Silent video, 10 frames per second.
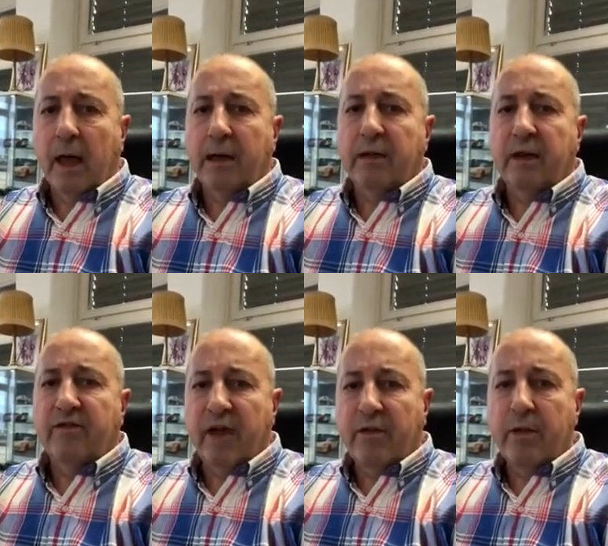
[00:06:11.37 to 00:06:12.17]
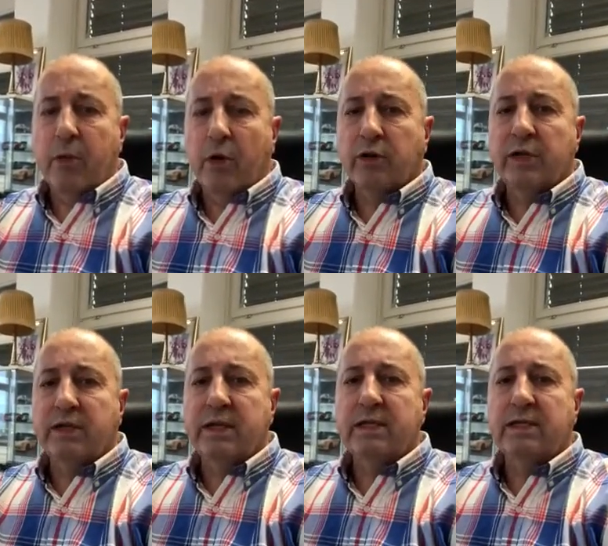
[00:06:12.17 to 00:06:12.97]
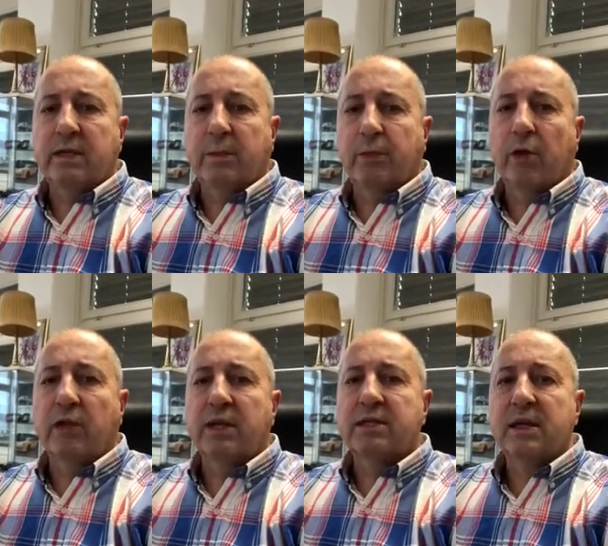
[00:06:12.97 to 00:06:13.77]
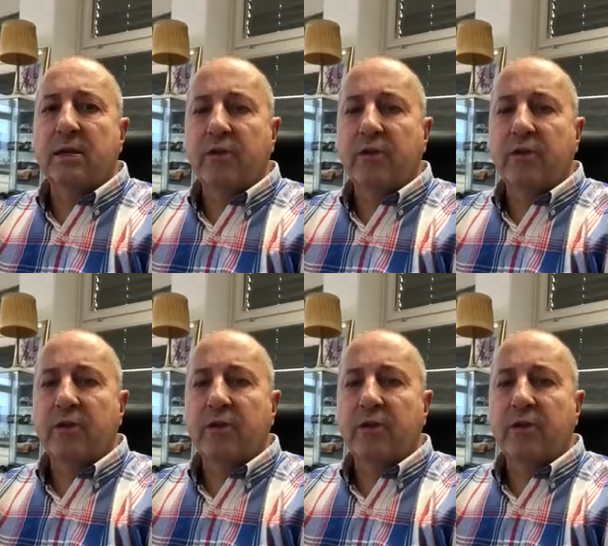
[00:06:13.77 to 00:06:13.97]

And very important is that the products